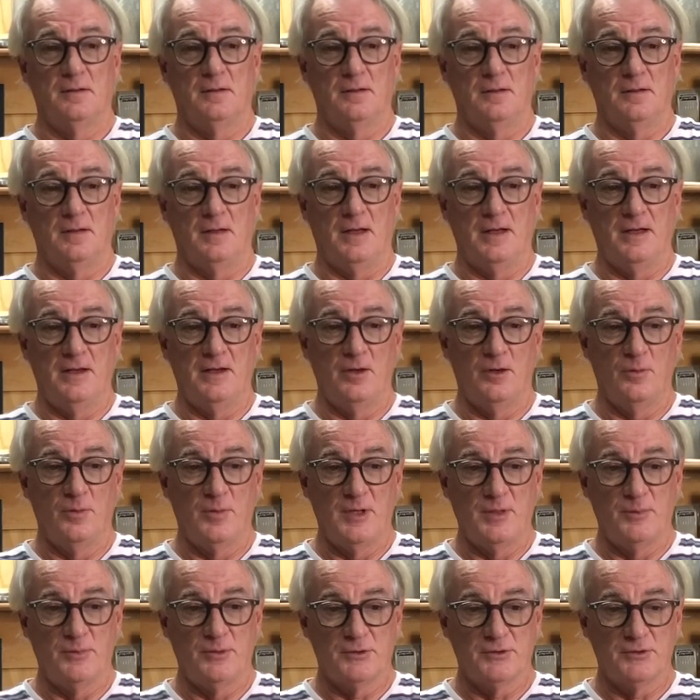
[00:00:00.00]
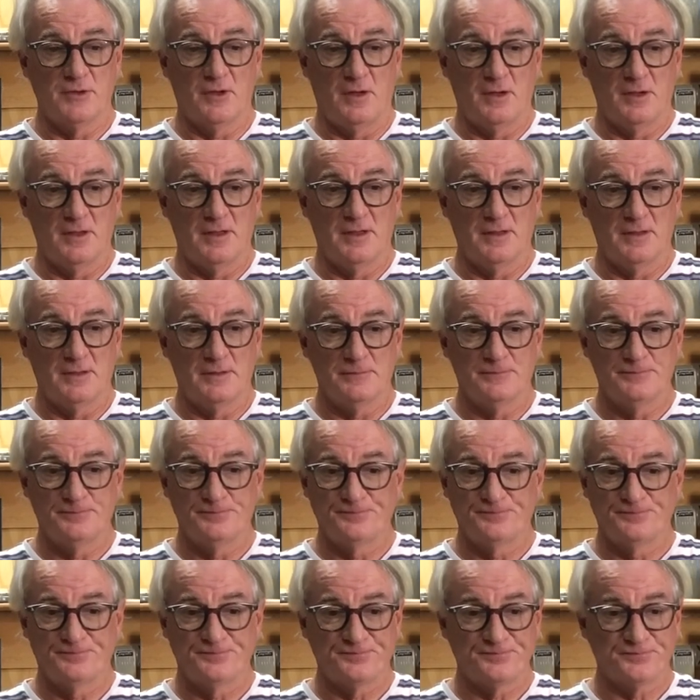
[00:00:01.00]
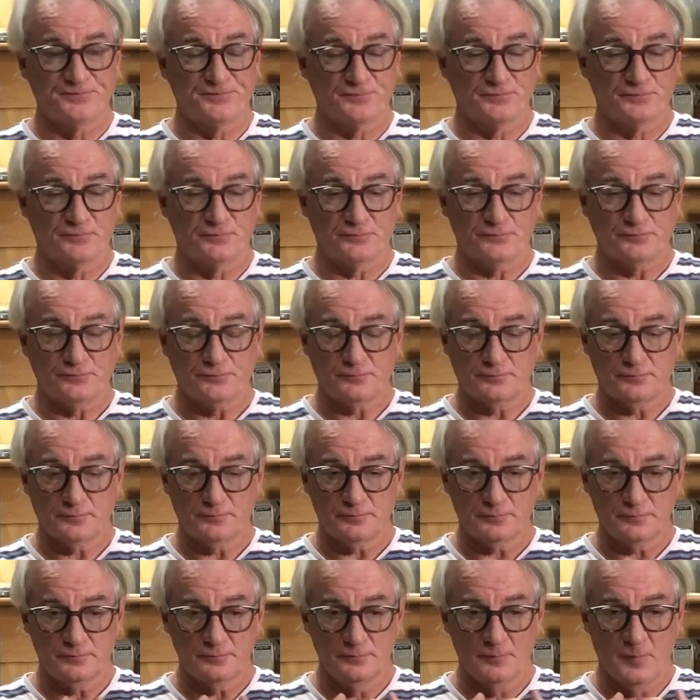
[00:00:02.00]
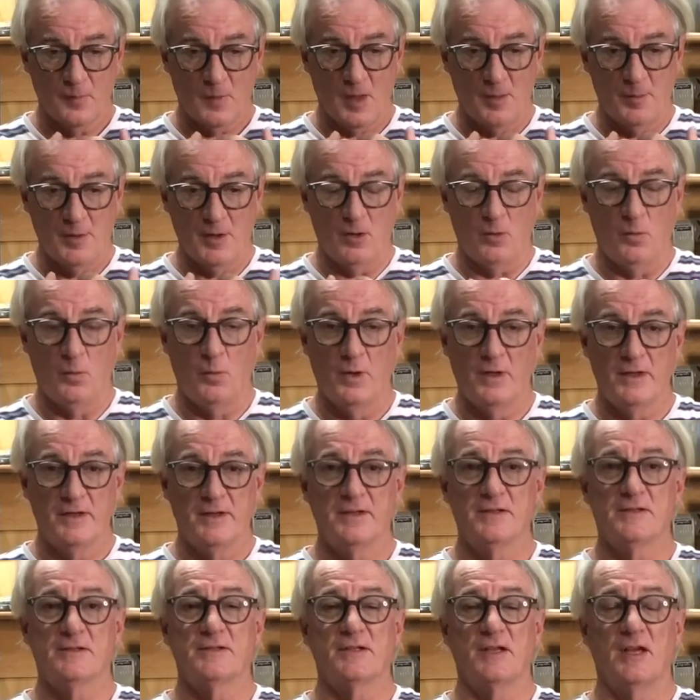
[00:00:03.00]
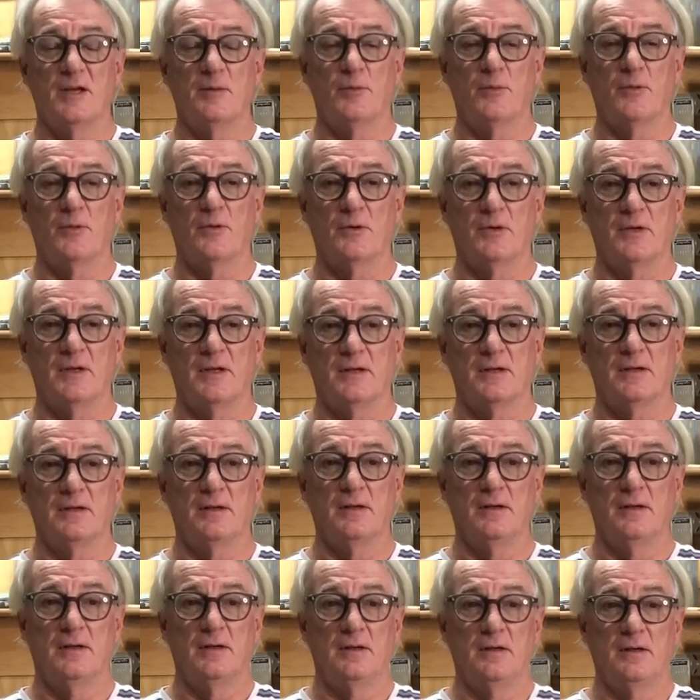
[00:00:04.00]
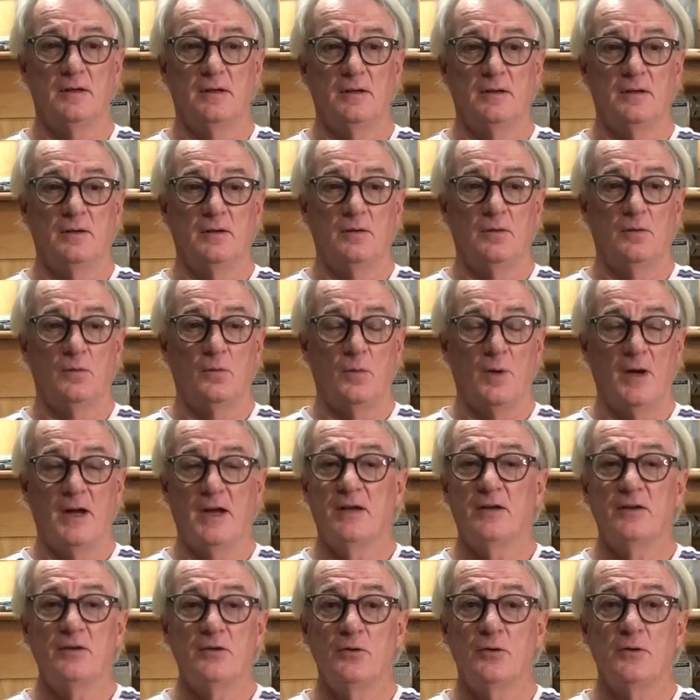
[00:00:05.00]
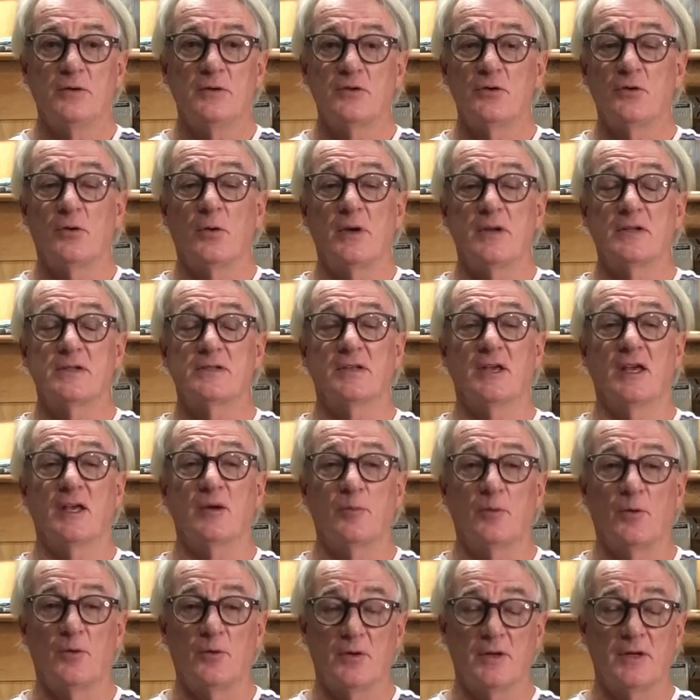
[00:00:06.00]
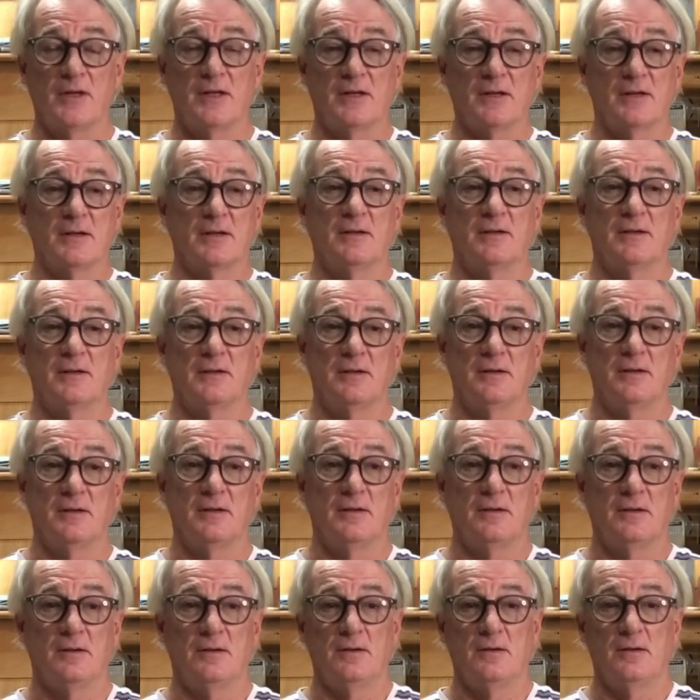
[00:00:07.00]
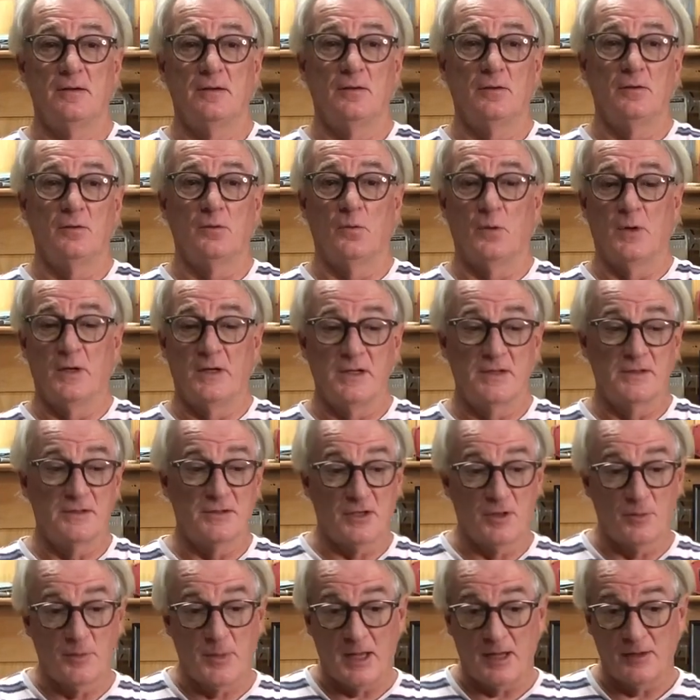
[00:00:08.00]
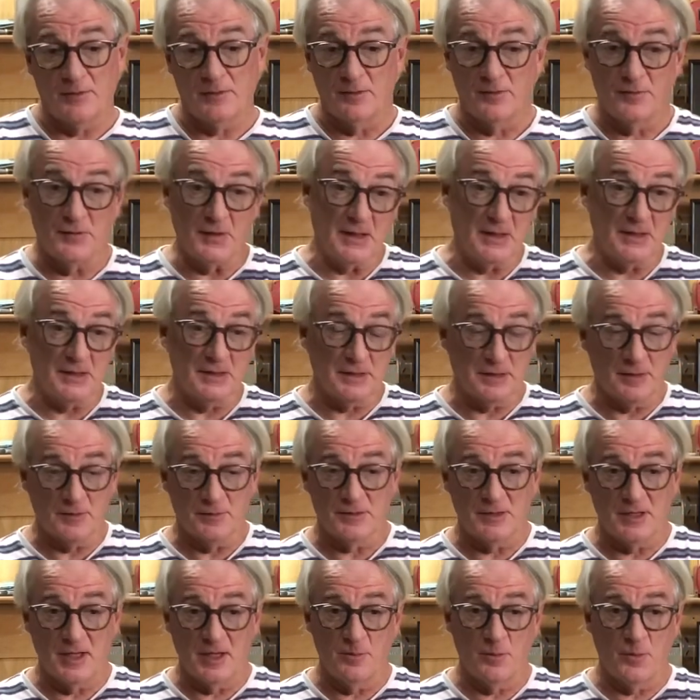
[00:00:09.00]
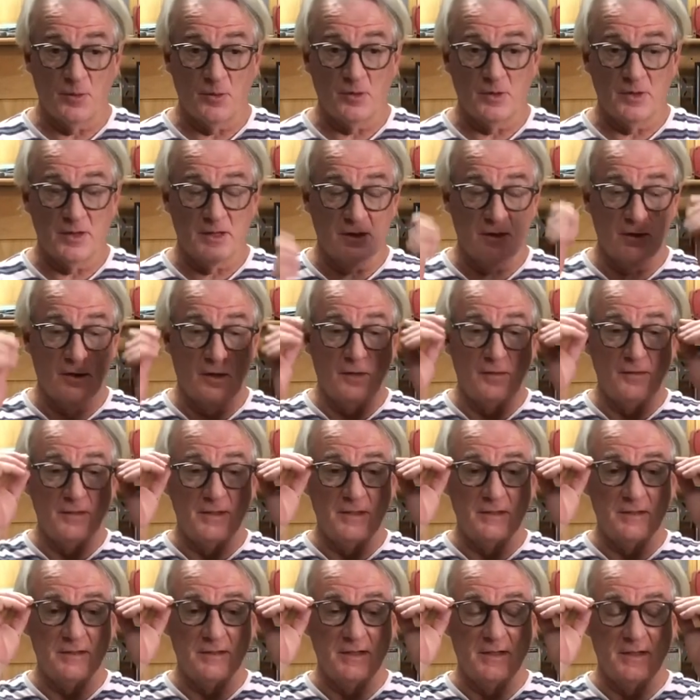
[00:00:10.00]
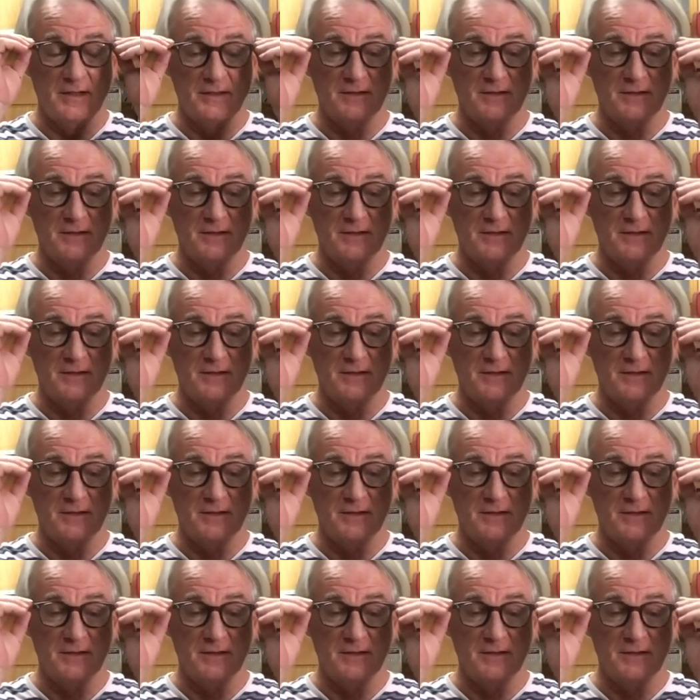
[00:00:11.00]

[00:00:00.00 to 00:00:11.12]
I hear people talking about what is skateboarding, why do you enjoy skateboarding, what is it about the feeling of skateboarding, and all these things